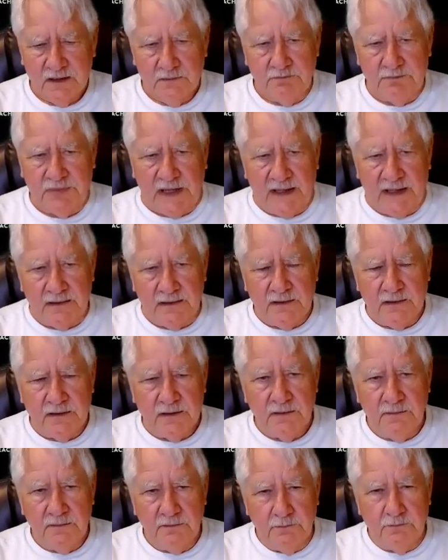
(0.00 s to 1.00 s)
But
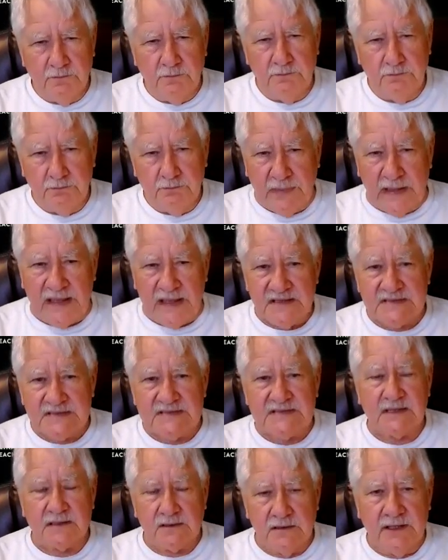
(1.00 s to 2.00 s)

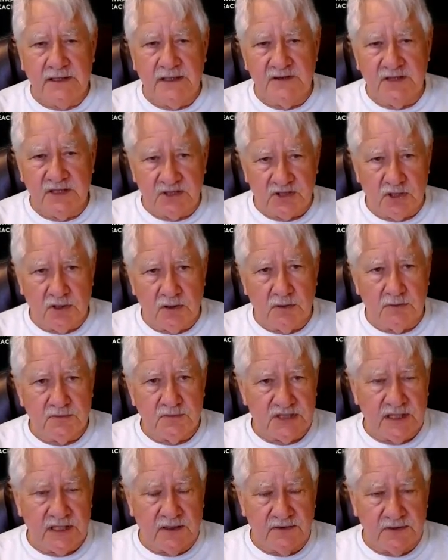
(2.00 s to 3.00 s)
basically, the term
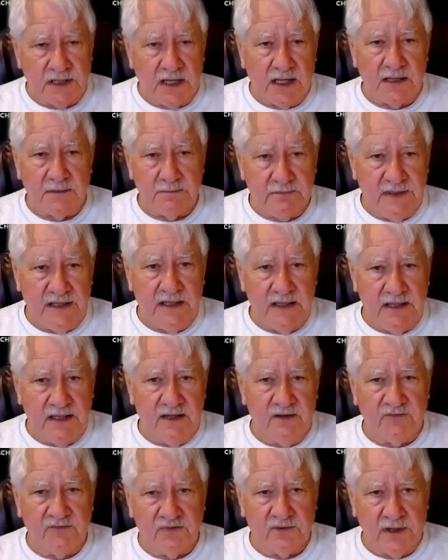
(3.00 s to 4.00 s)
shall not be
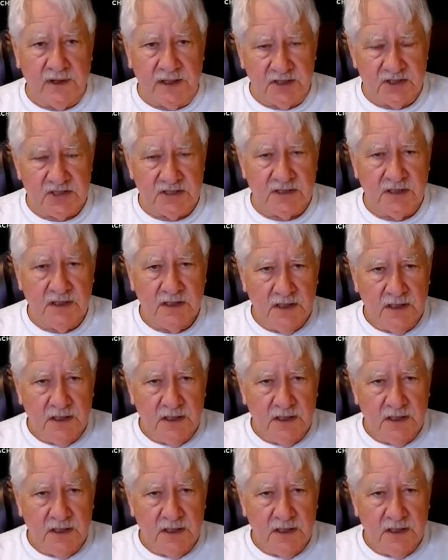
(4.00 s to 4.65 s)
infringed